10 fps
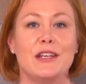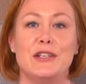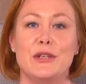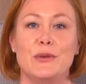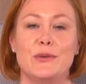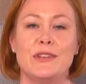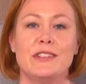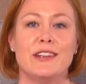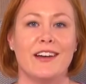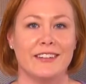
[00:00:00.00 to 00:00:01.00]

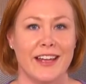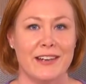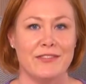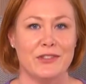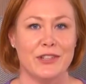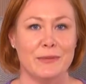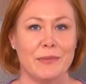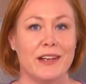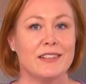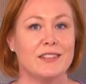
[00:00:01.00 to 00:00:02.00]

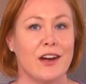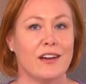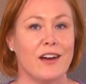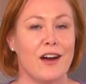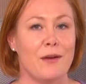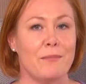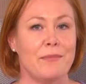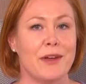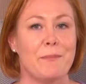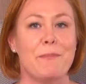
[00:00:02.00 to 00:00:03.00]
new.livestream.com